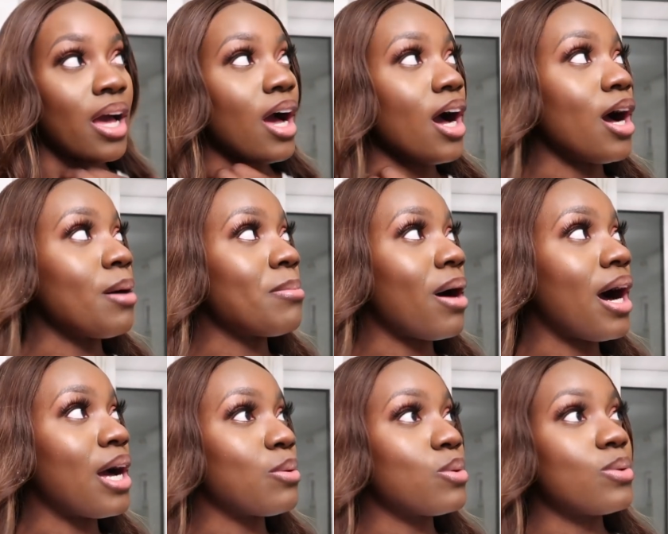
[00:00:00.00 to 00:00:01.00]

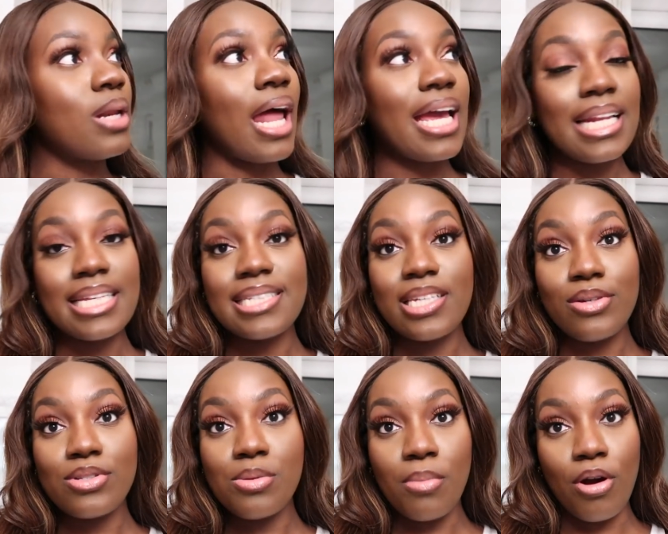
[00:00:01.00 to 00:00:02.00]
I will likely see
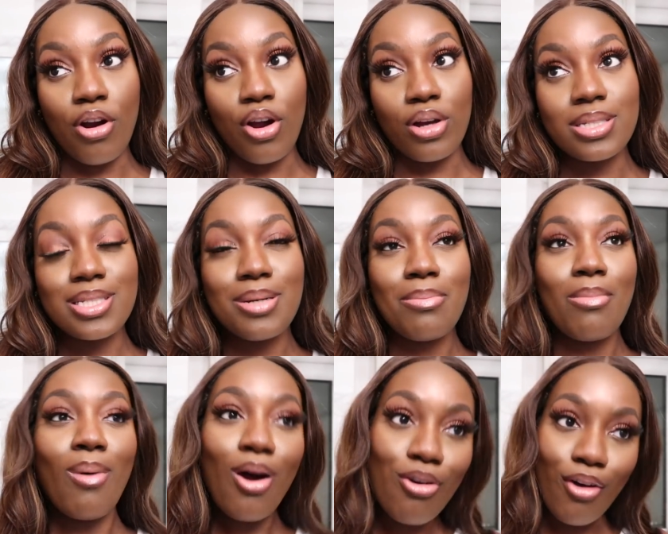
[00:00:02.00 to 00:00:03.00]
you tomorrow, because
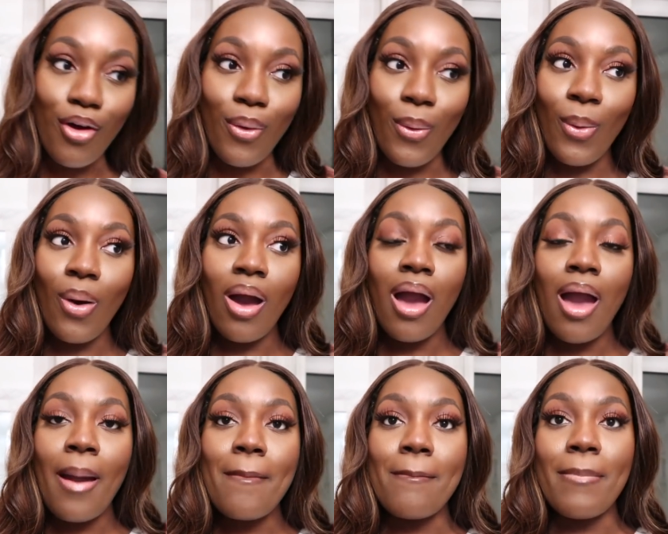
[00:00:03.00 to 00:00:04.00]
tomorrow
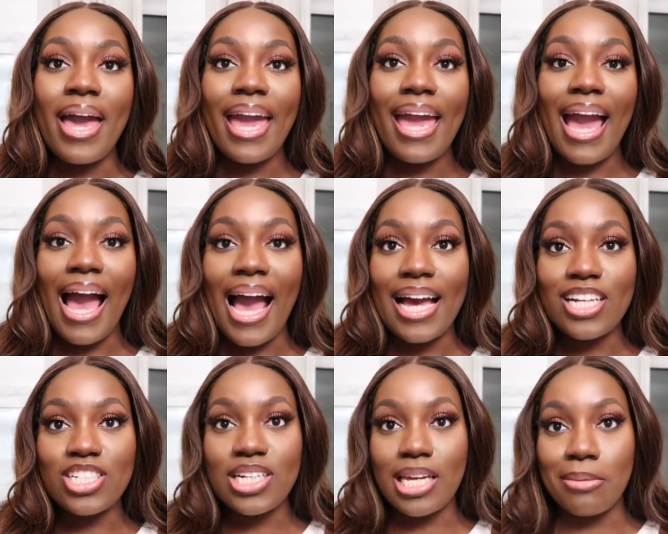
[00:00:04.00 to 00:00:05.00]
may
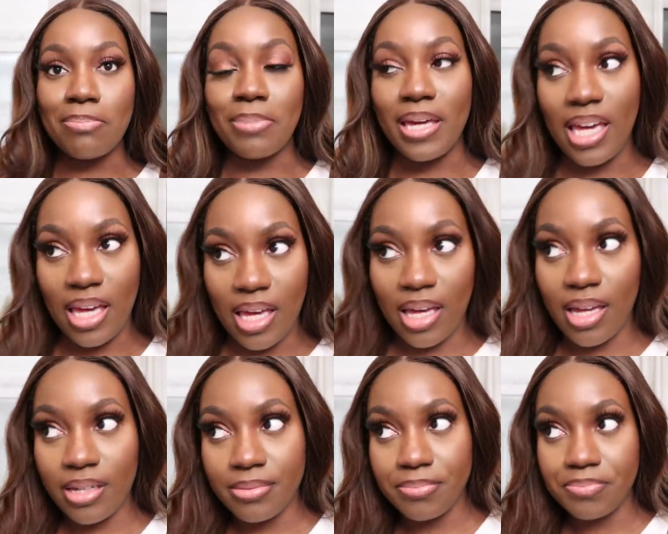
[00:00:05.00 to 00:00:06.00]
actually
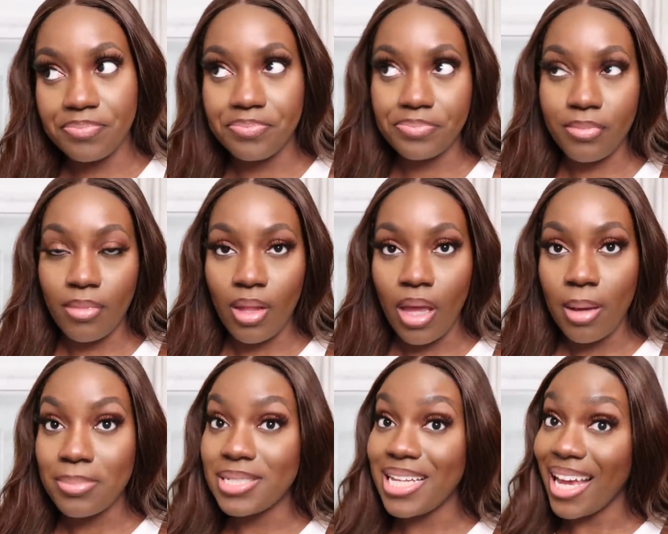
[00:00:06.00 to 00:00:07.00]
be,
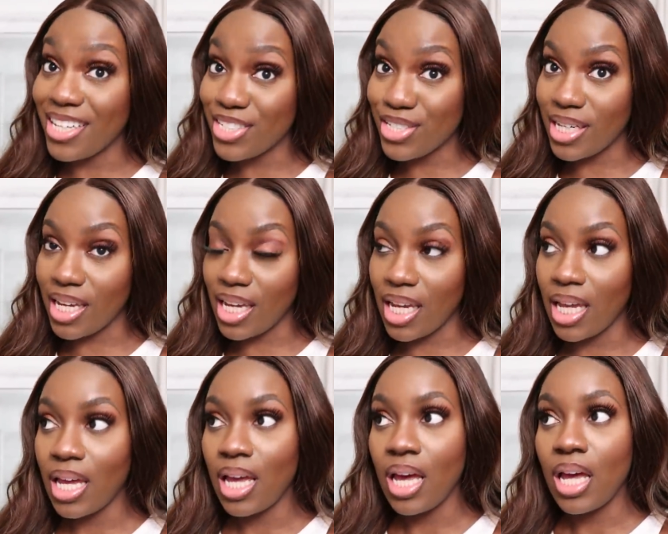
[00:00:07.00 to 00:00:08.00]

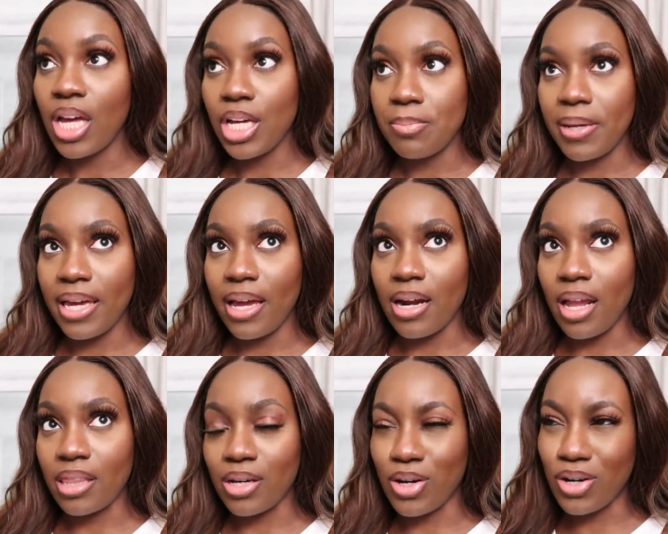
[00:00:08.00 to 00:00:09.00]
potentially, could be
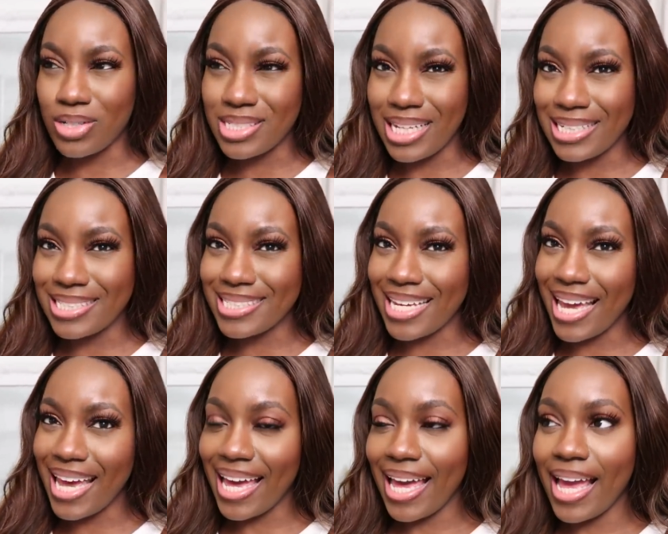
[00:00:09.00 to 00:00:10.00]
another content
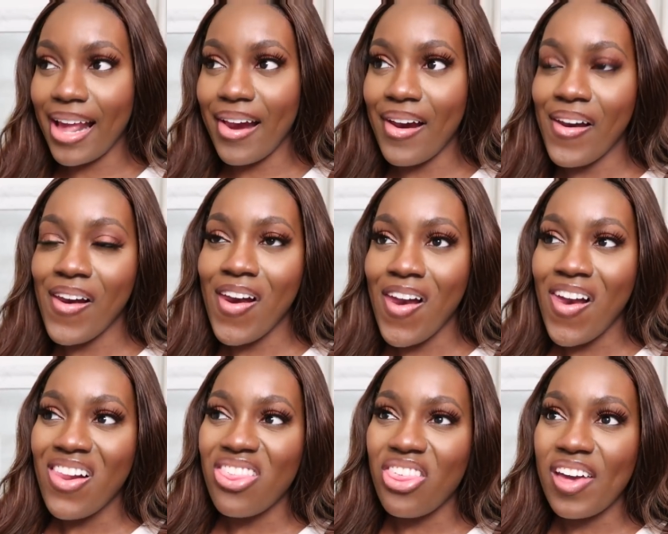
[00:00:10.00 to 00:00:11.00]
day.
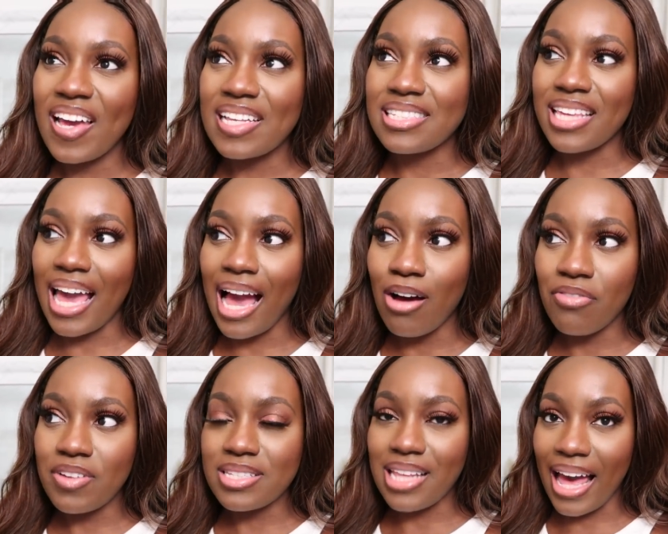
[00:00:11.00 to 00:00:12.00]
Thing is, the
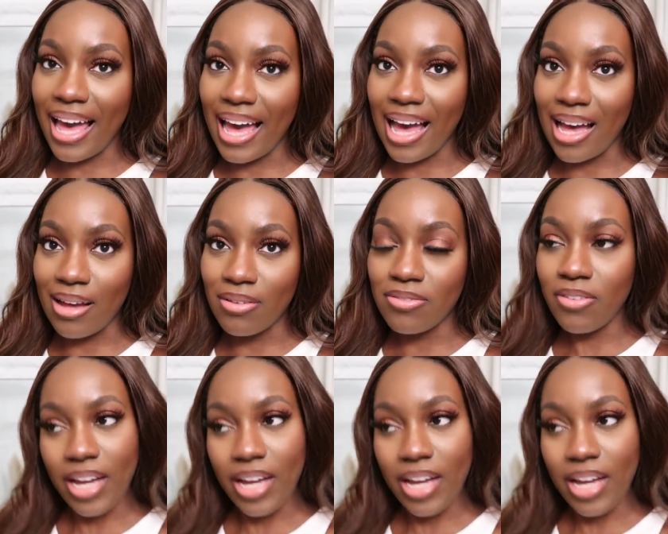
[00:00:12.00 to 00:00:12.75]
outfits that I have,